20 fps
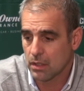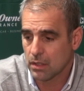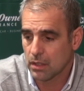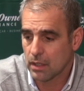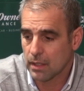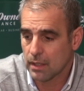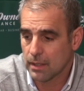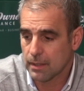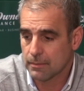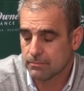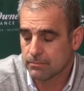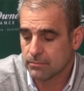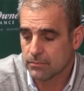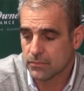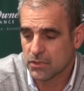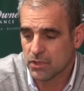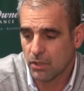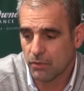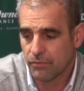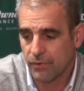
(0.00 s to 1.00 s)
Um,
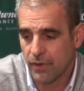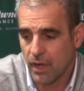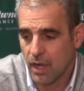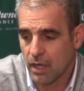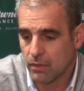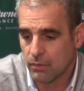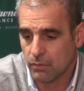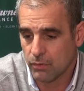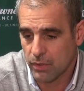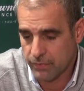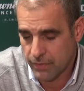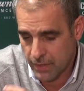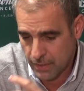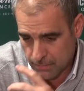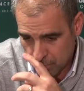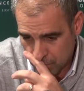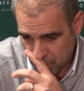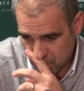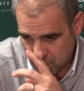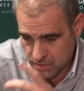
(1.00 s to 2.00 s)
so far, we've had
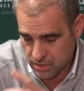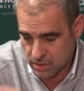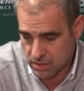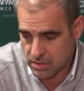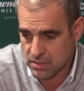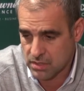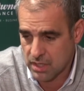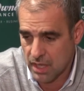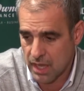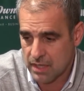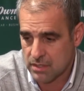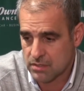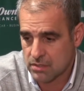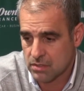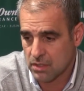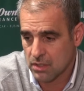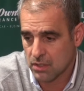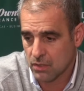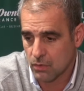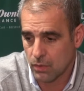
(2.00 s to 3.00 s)
more success